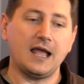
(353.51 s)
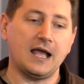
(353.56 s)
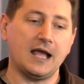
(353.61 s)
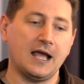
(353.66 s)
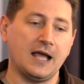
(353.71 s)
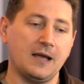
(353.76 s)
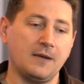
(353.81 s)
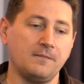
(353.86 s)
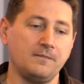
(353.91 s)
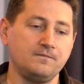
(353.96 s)

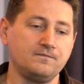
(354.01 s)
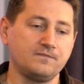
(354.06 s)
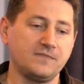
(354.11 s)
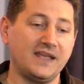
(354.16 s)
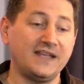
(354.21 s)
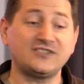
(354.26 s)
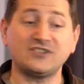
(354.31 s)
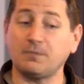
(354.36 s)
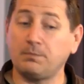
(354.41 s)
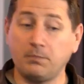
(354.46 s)
Um,
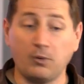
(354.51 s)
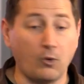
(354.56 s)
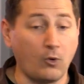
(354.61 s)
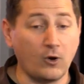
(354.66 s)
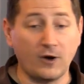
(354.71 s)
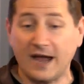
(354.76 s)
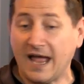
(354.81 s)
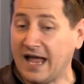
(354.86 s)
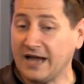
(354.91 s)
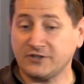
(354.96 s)
it's a
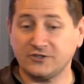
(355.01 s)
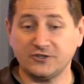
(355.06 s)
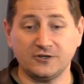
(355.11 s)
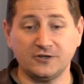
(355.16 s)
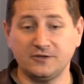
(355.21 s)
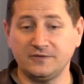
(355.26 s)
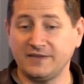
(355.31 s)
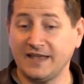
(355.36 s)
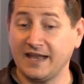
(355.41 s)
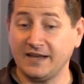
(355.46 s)
poor
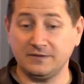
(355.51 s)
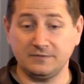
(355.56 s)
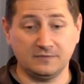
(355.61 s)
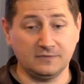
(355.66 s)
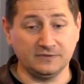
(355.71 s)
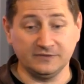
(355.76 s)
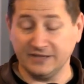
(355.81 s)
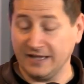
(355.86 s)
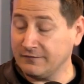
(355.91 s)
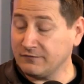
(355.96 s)
actor
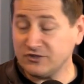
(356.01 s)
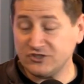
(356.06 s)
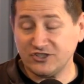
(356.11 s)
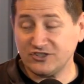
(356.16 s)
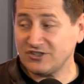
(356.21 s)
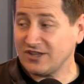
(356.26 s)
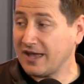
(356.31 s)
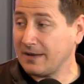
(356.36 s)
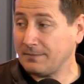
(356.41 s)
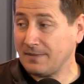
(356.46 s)
that
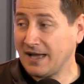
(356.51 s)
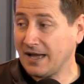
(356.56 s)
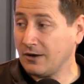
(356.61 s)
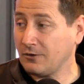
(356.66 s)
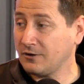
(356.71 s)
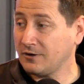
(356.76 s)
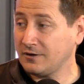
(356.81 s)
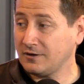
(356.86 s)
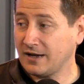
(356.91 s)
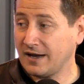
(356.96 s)
leverages that
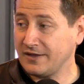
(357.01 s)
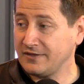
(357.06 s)
power.